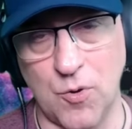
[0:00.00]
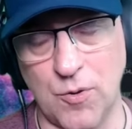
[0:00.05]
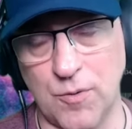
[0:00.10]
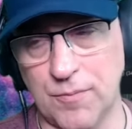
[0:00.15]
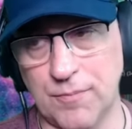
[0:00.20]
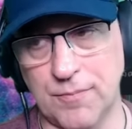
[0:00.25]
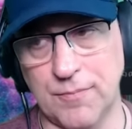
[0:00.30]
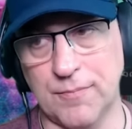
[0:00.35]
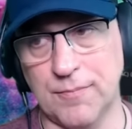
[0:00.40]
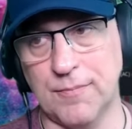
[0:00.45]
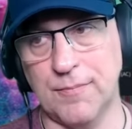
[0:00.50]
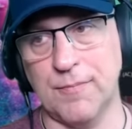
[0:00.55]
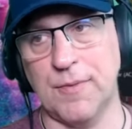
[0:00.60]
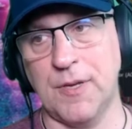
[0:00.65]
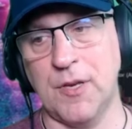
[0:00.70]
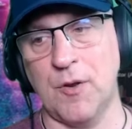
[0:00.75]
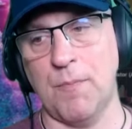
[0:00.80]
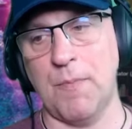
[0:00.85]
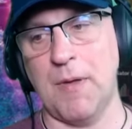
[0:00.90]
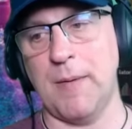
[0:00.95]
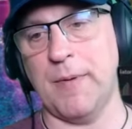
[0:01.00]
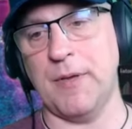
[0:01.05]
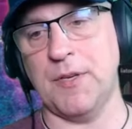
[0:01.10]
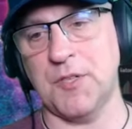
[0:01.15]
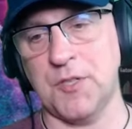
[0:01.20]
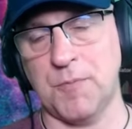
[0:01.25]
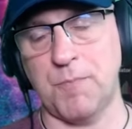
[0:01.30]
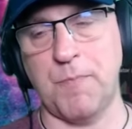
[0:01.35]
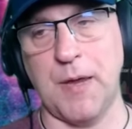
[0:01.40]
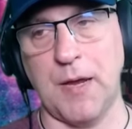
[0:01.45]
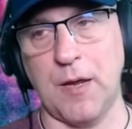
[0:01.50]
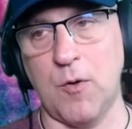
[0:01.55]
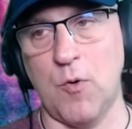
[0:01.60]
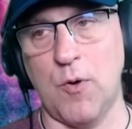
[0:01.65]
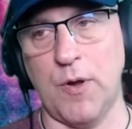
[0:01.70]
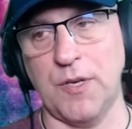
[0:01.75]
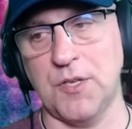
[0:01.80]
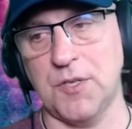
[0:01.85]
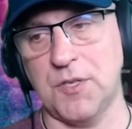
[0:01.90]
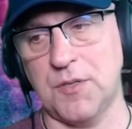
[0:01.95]
Or, you know, maybe
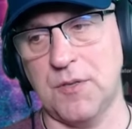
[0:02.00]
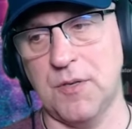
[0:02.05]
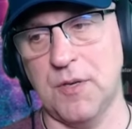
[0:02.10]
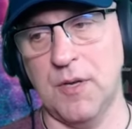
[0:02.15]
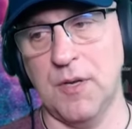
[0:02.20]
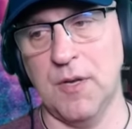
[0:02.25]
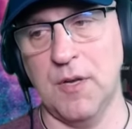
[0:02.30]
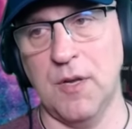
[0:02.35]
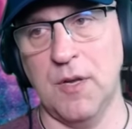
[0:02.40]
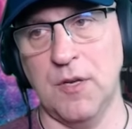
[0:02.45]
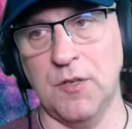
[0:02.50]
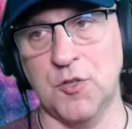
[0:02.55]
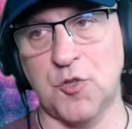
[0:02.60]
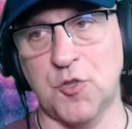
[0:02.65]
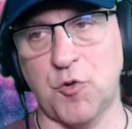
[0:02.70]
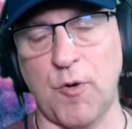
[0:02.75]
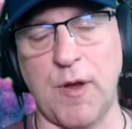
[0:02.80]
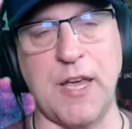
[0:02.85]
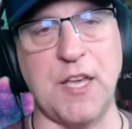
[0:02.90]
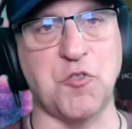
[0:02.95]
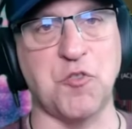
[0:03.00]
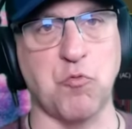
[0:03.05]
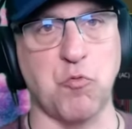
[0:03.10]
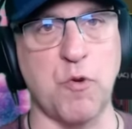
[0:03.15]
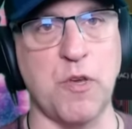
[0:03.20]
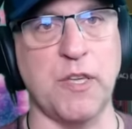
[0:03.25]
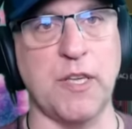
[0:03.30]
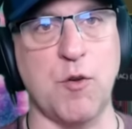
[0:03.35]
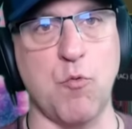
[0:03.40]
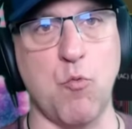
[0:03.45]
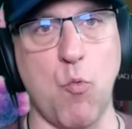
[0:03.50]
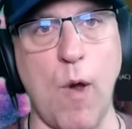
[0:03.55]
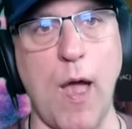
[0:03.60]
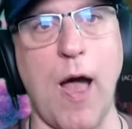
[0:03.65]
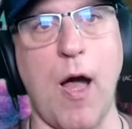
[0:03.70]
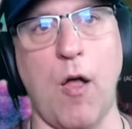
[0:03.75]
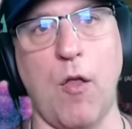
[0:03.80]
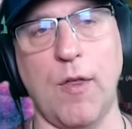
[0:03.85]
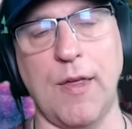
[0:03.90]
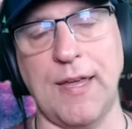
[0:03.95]
Bitcoin just trades really
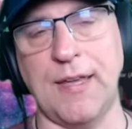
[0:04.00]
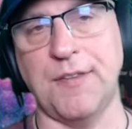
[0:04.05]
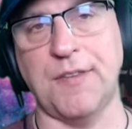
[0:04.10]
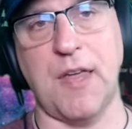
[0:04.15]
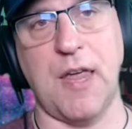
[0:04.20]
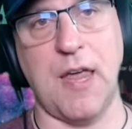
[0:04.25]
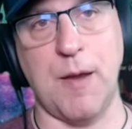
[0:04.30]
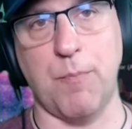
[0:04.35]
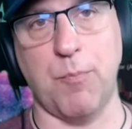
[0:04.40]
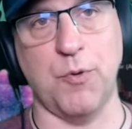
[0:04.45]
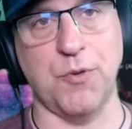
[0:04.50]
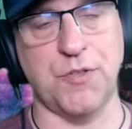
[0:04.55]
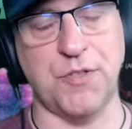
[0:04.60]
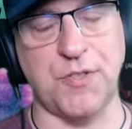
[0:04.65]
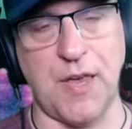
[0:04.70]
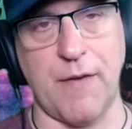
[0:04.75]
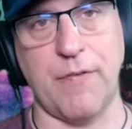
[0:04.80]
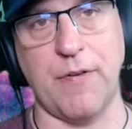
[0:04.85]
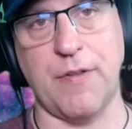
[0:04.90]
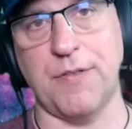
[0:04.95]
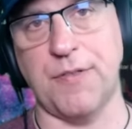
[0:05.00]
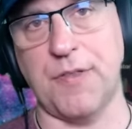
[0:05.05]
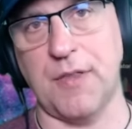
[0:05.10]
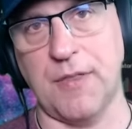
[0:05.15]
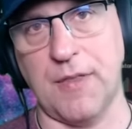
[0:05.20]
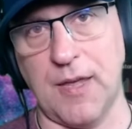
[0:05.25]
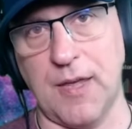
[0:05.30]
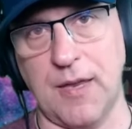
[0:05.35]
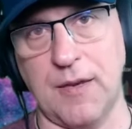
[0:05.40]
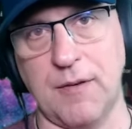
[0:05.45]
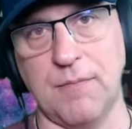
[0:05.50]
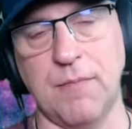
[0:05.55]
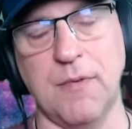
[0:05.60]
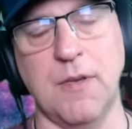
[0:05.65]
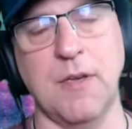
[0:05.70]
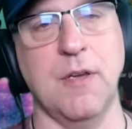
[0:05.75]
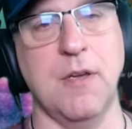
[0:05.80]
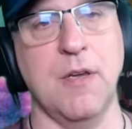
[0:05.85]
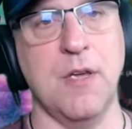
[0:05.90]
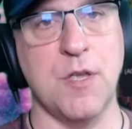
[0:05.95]
well into April seventh, and
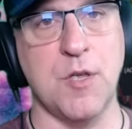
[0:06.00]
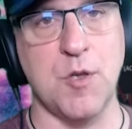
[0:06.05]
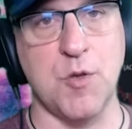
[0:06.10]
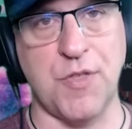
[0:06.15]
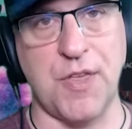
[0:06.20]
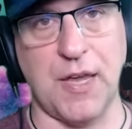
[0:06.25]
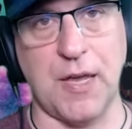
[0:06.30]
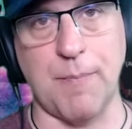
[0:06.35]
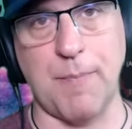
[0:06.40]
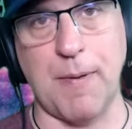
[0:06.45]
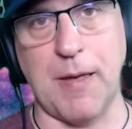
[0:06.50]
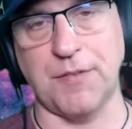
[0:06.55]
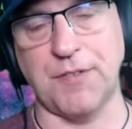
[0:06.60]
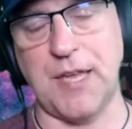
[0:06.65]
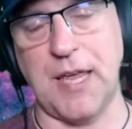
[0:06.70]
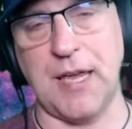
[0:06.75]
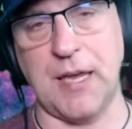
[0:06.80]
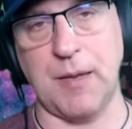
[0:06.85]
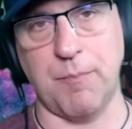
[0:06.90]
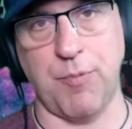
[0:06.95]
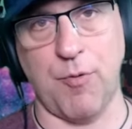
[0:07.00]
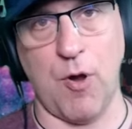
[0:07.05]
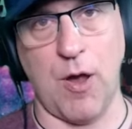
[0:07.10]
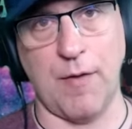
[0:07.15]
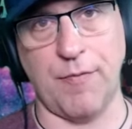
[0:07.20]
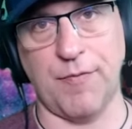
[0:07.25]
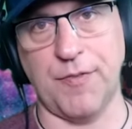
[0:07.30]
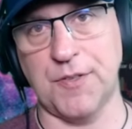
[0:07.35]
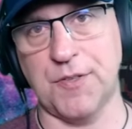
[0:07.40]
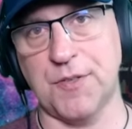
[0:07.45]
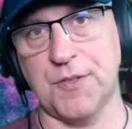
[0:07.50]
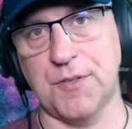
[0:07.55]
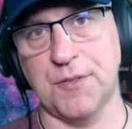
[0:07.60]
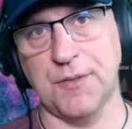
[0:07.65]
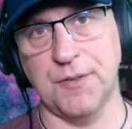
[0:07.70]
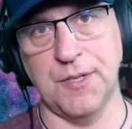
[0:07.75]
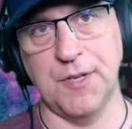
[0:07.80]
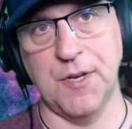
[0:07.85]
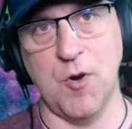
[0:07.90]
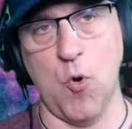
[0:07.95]
then you think about taking
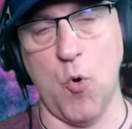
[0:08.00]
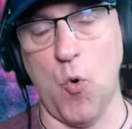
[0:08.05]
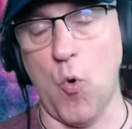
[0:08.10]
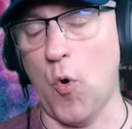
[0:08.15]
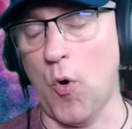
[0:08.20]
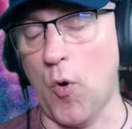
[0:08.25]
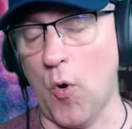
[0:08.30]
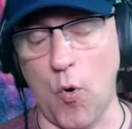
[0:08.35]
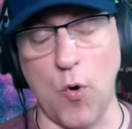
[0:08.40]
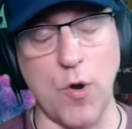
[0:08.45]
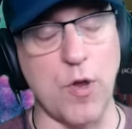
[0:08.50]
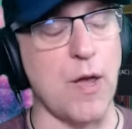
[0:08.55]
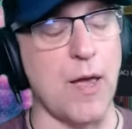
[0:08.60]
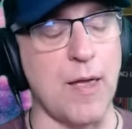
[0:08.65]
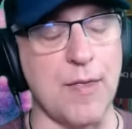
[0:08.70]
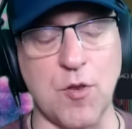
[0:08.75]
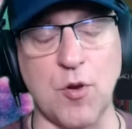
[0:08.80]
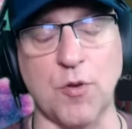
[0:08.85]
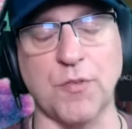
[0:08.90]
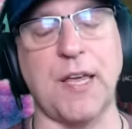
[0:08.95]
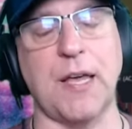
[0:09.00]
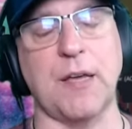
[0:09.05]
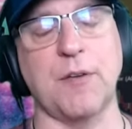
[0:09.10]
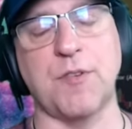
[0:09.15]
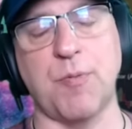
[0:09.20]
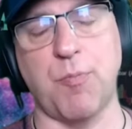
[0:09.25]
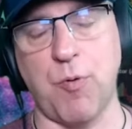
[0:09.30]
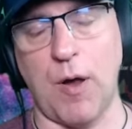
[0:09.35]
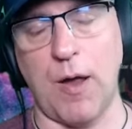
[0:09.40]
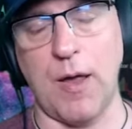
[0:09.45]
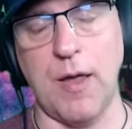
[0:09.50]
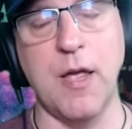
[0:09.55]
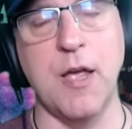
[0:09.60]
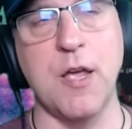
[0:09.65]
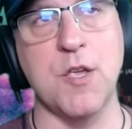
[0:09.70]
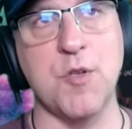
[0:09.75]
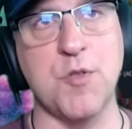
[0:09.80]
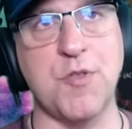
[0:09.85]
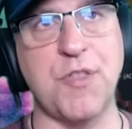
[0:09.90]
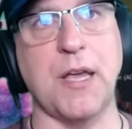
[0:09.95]
profits. Or, or and you don't take
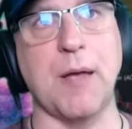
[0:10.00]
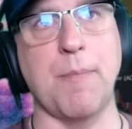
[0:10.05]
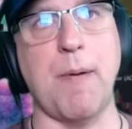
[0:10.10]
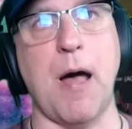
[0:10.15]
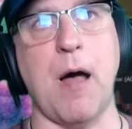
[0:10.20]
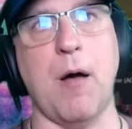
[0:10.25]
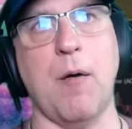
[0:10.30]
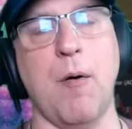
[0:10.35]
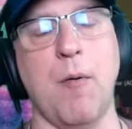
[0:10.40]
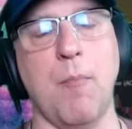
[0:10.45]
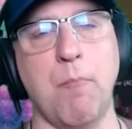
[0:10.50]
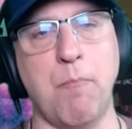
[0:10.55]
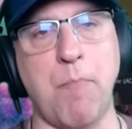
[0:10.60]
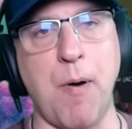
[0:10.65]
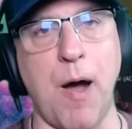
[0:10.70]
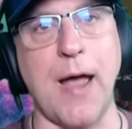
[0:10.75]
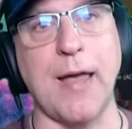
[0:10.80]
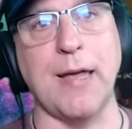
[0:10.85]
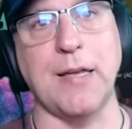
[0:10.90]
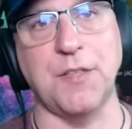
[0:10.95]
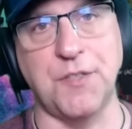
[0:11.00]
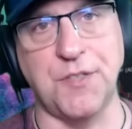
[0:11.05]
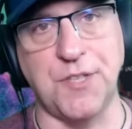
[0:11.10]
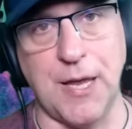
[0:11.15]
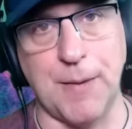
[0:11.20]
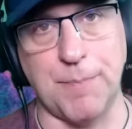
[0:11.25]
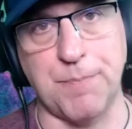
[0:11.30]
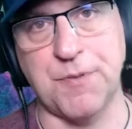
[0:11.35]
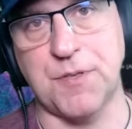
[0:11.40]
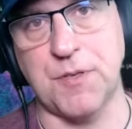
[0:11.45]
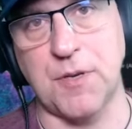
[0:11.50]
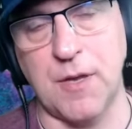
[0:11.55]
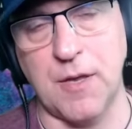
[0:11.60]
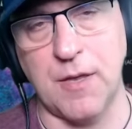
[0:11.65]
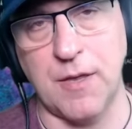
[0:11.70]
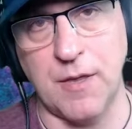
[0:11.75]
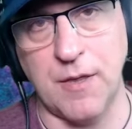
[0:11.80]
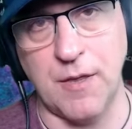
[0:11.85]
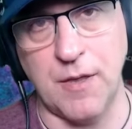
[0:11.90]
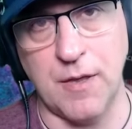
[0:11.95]
you think about buying dips
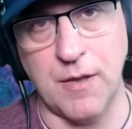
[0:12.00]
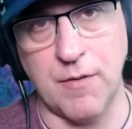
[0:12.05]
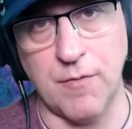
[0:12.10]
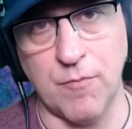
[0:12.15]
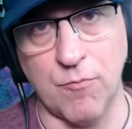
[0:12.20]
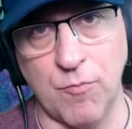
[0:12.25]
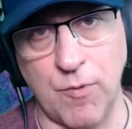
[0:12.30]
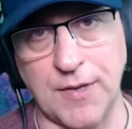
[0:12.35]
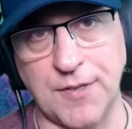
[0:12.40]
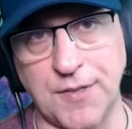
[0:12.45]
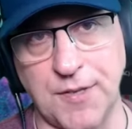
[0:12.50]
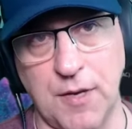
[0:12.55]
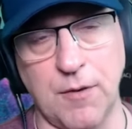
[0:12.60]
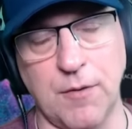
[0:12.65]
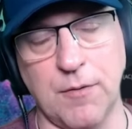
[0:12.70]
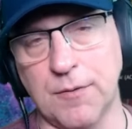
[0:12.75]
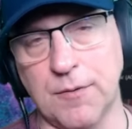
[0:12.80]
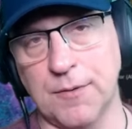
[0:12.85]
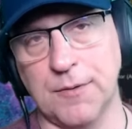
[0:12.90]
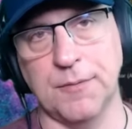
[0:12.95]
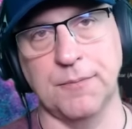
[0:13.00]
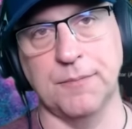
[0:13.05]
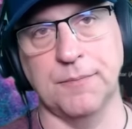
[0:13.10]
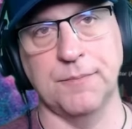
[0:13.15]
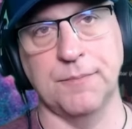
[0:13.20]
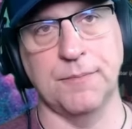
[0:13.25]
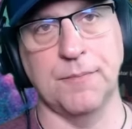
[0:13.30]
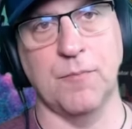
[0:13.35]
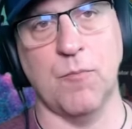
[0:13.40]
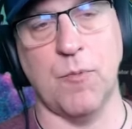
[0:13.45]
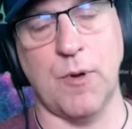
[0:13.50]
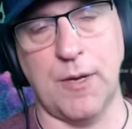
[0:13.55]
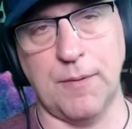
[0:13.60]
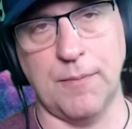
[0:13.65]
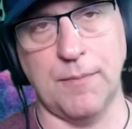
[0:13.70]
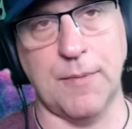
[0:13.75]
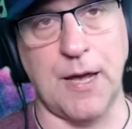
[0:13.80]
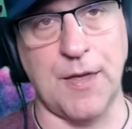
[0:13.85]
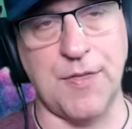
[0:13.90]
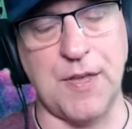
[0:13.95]
right there,
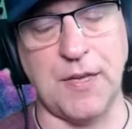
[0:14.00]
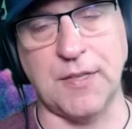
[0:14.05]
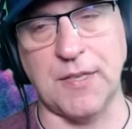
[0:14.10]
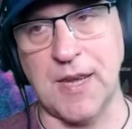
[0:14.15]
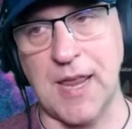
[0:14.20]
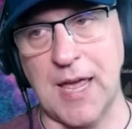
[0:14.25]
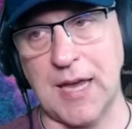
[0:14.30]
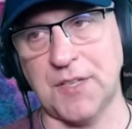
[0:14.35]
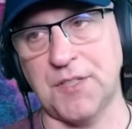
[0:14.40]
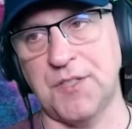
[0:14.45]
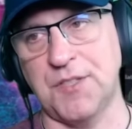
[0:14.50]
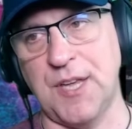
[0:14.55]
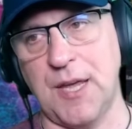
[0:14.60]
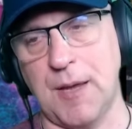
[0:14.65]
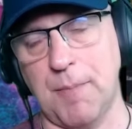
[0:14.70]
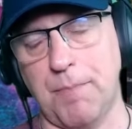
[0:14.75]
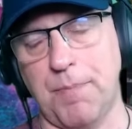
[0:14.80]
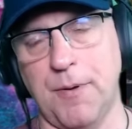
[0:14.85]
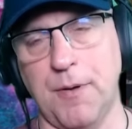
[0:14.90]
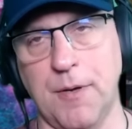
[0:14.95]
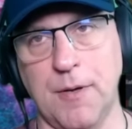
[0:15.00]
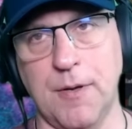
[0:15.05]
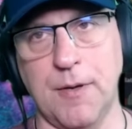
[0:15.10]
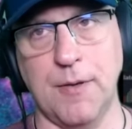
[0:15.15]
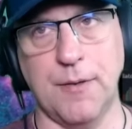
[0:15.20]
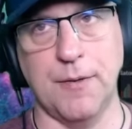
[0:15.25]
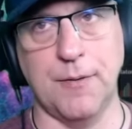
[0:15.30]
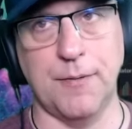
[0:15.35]
right? I think the next dip